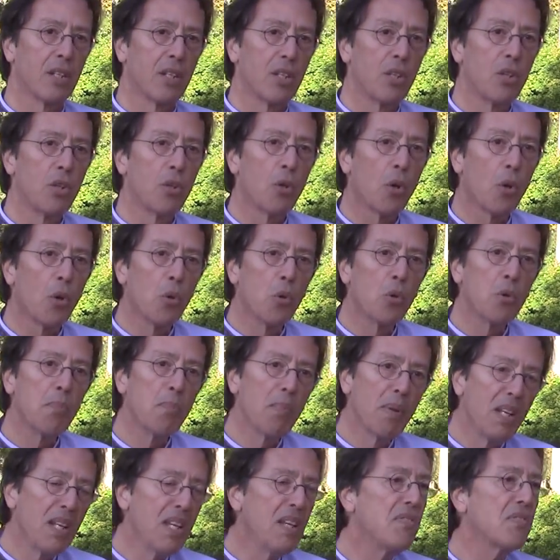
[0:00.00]
Your own
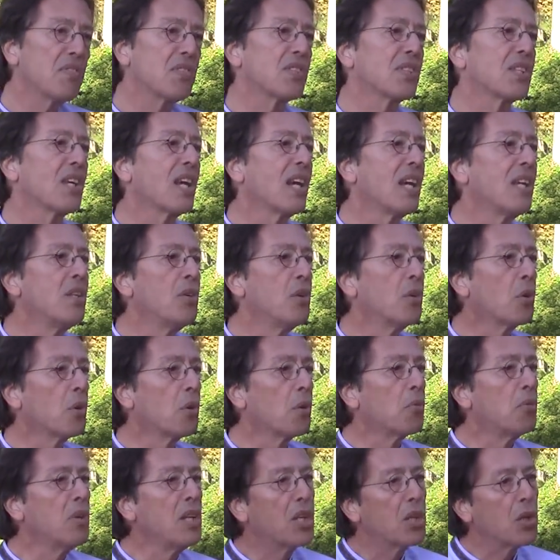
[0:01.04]
beliefs and
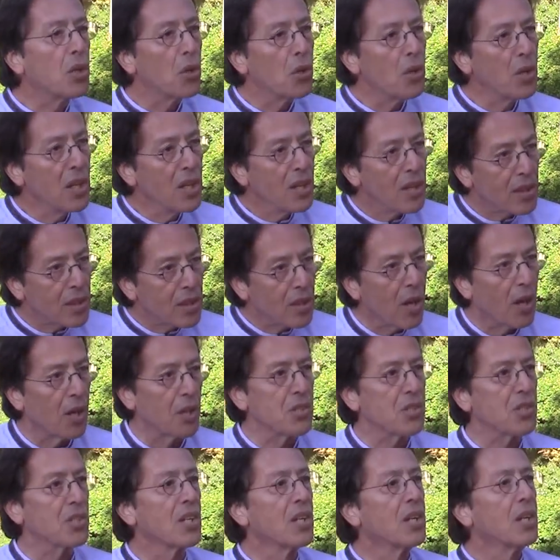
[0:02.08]
your recurring
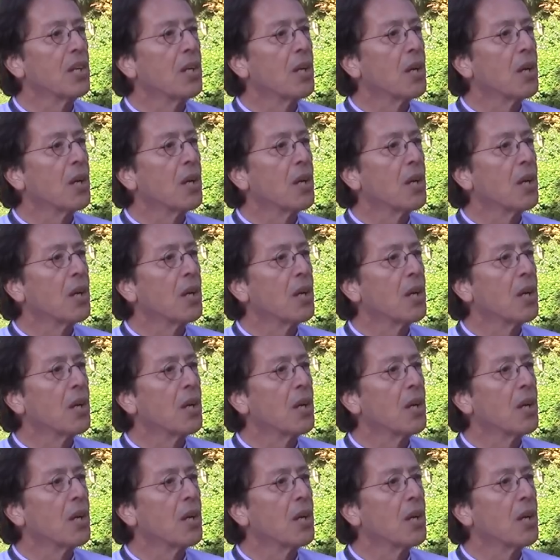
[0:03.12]
thoughts